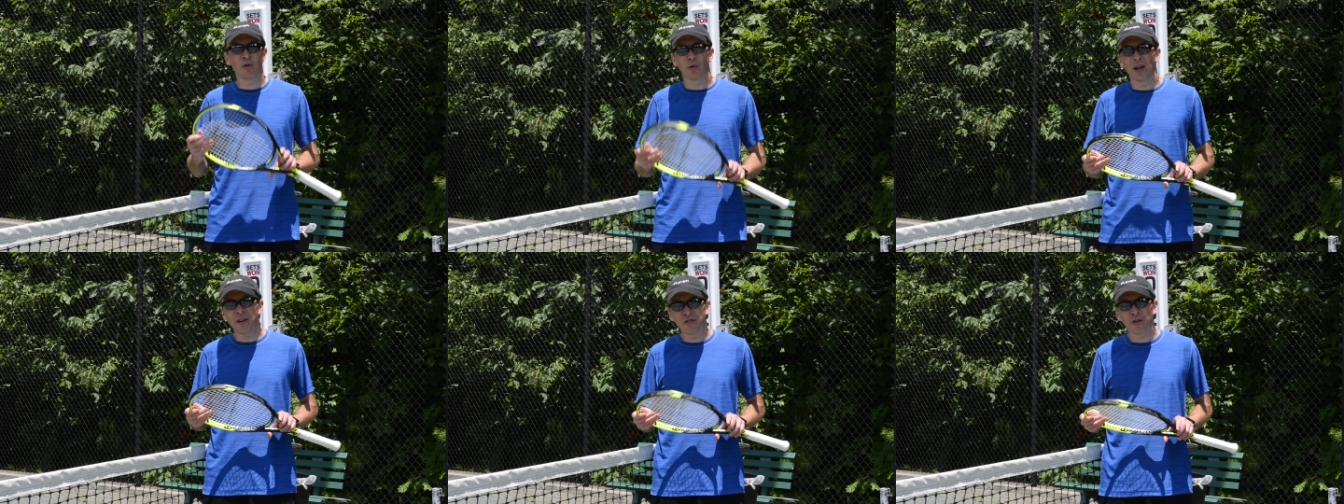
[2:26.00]
it
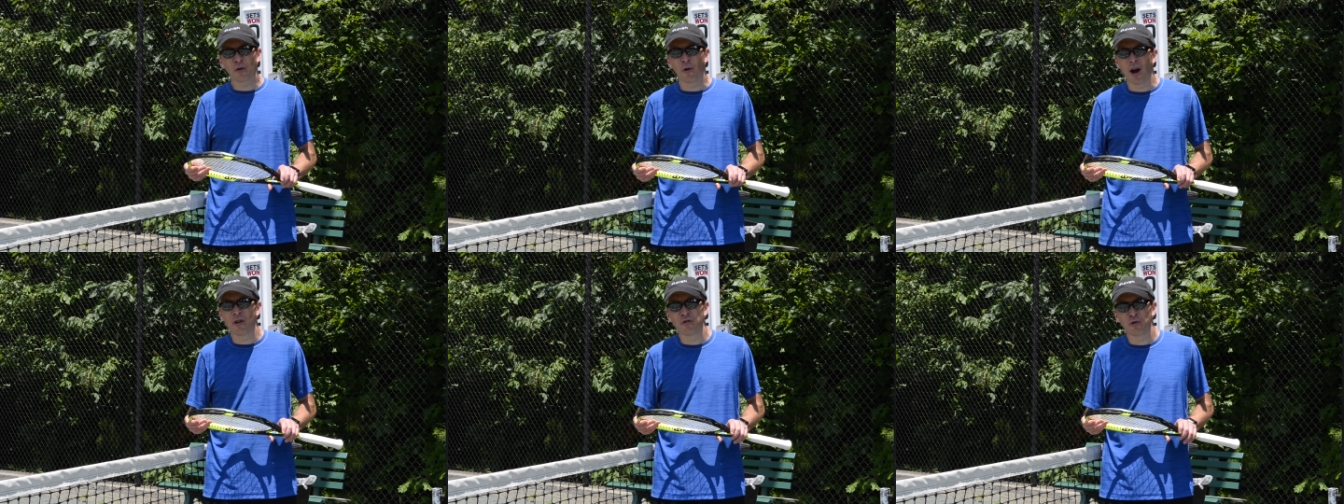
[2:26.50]
relates to
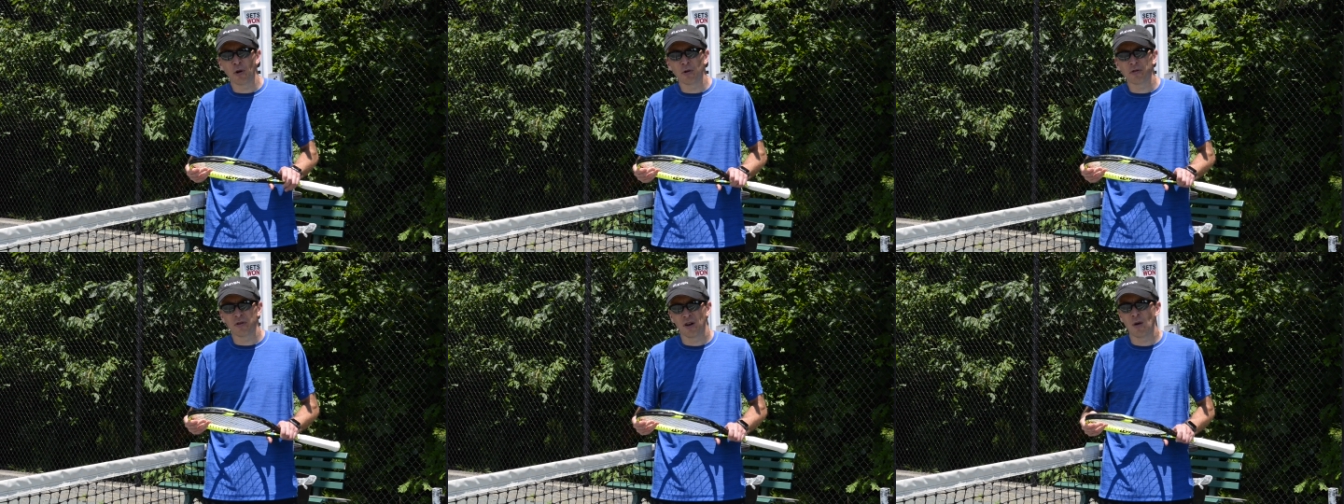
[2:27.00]
ground
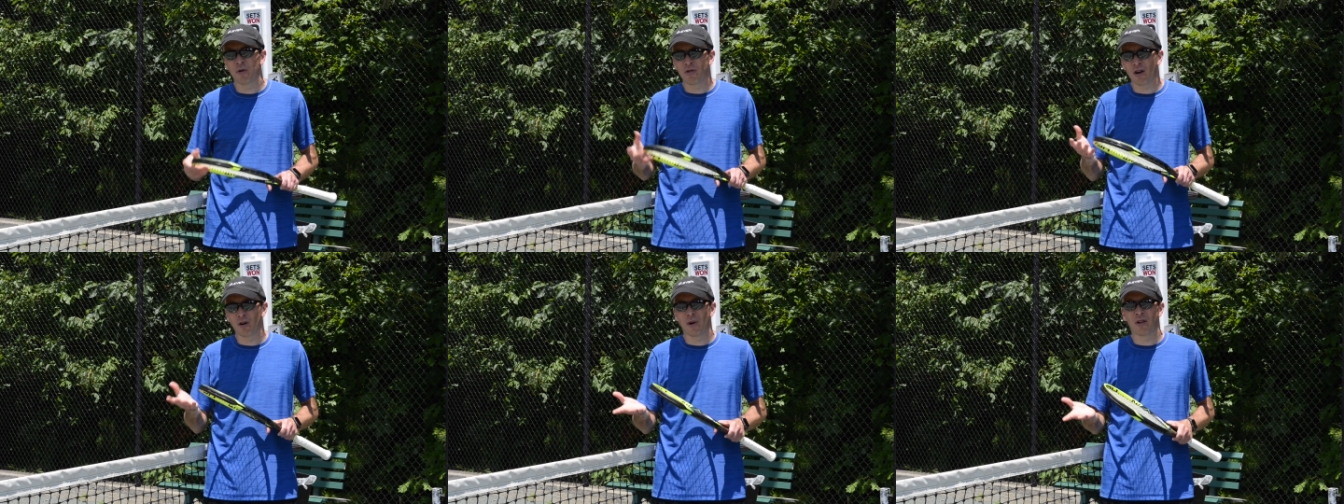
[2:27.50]
strokes, I'm going to
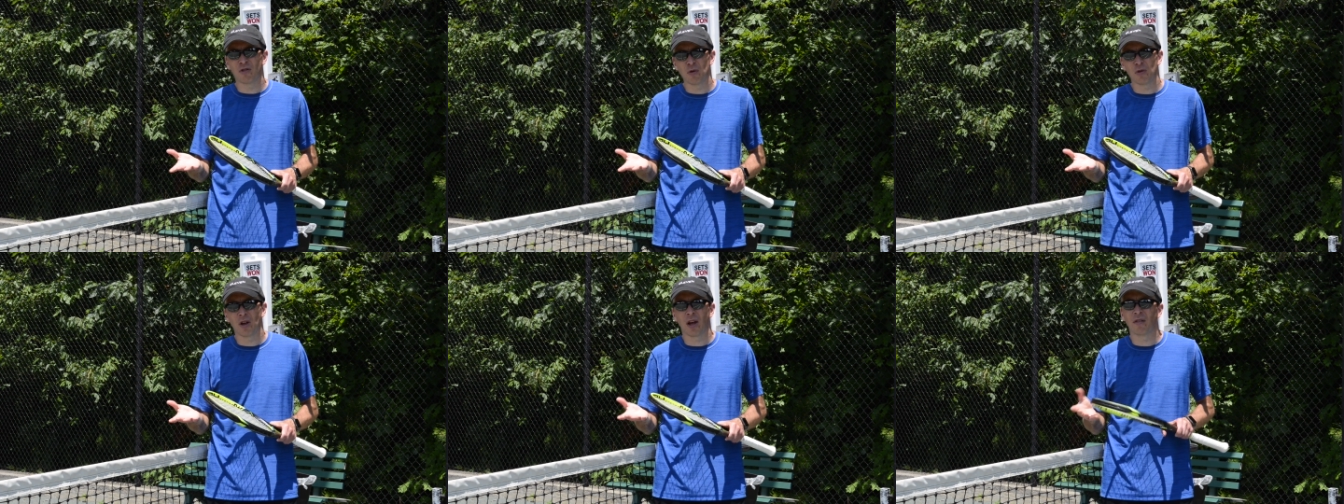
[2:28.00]
talk about two
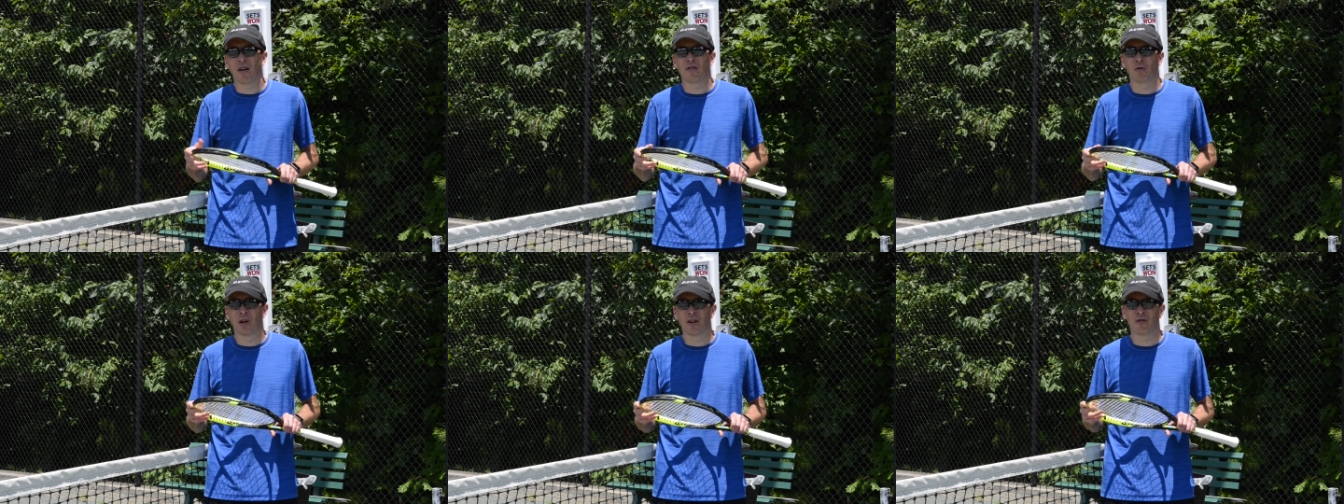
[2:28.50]
things as
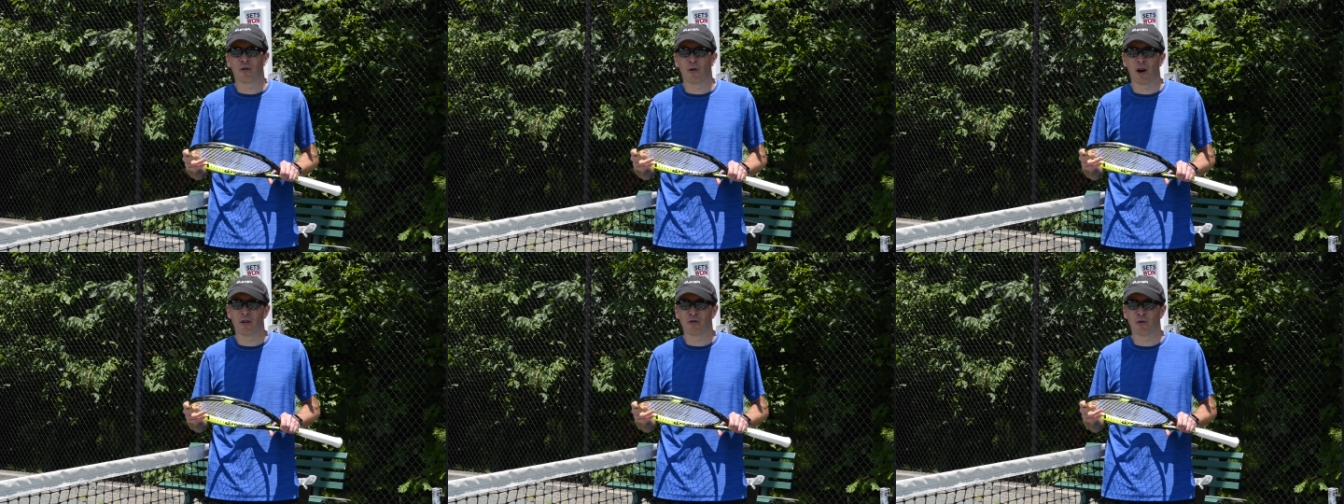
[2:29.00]
it relates to
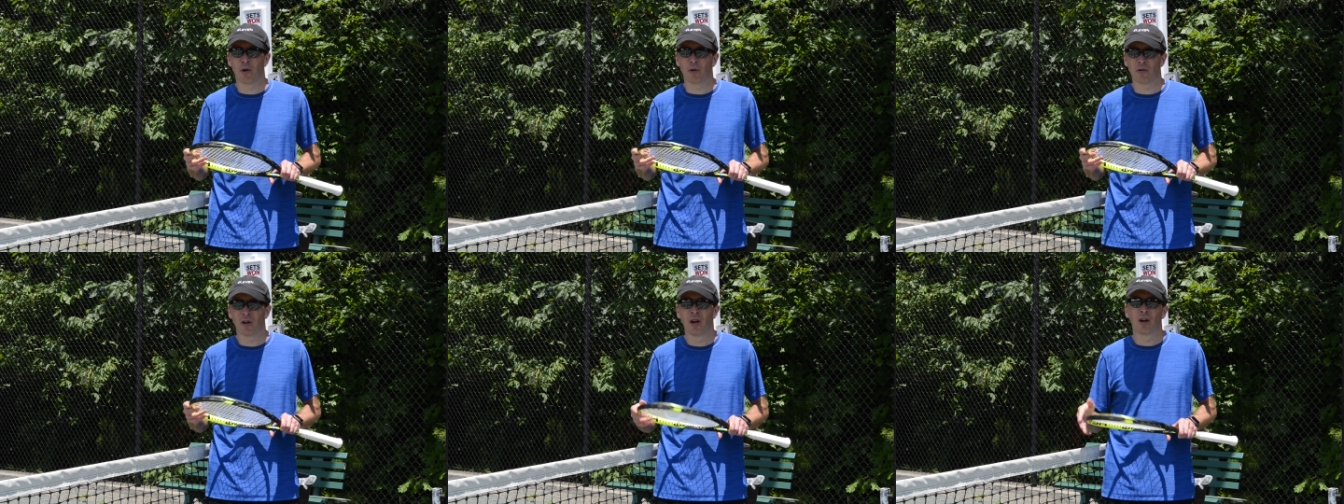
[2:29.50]
ground
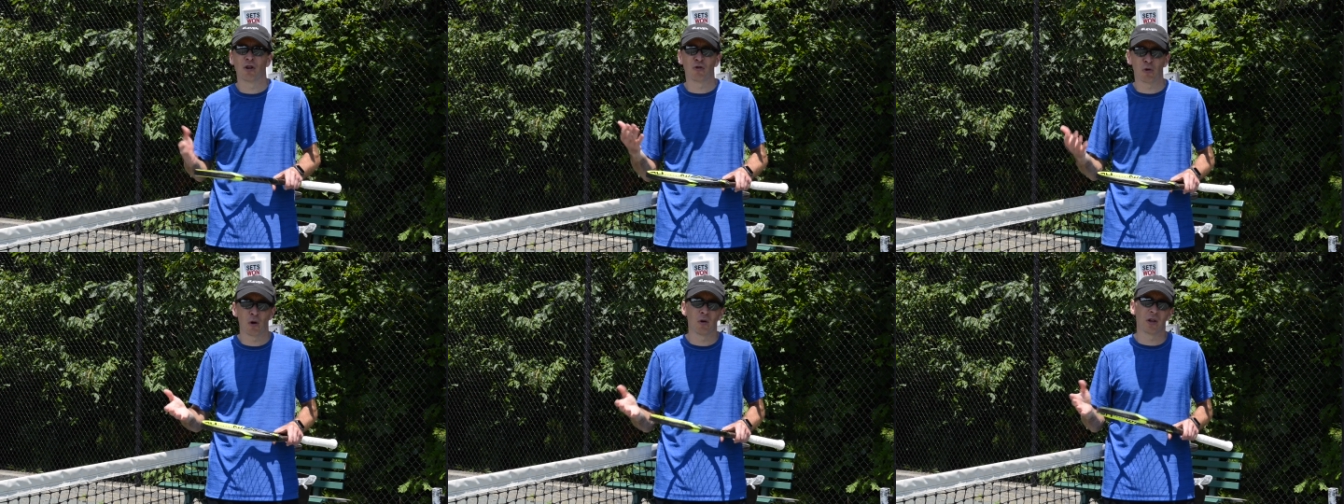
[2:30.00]
strokes:
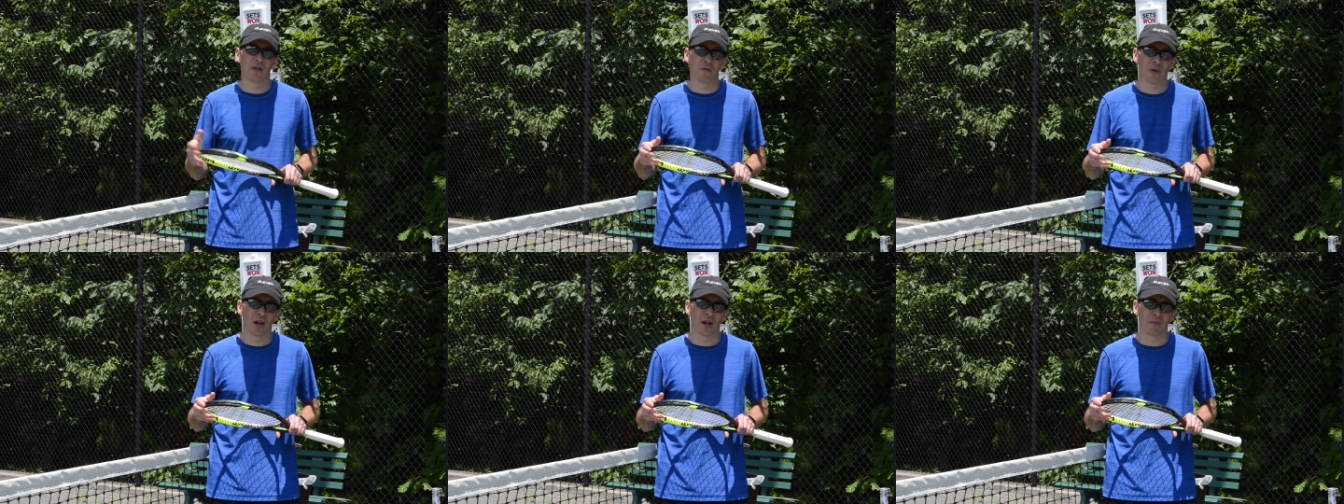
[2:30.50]
control and
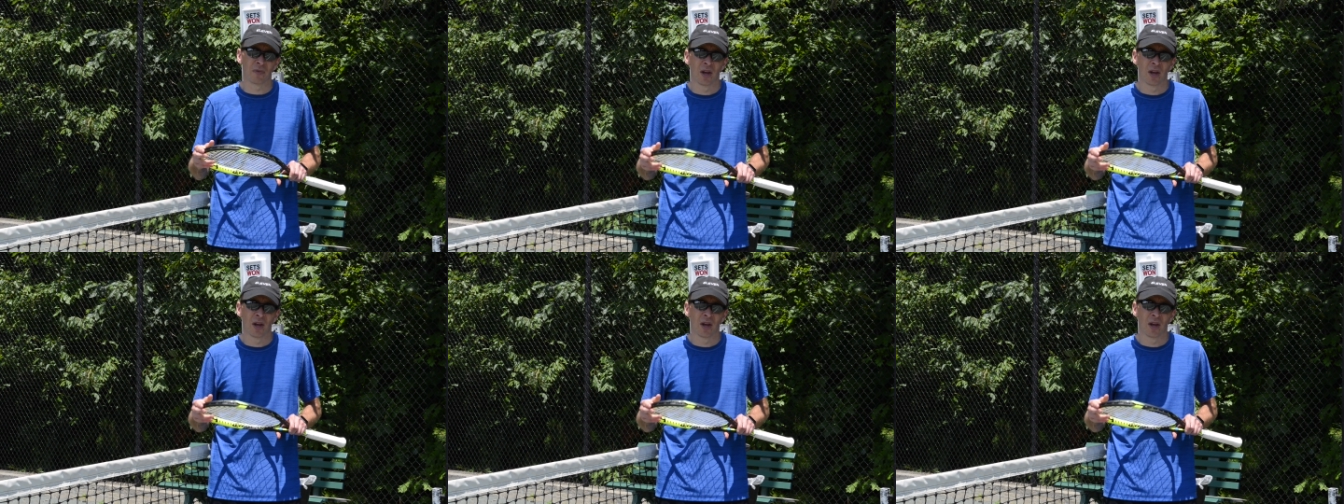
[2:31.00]
spin.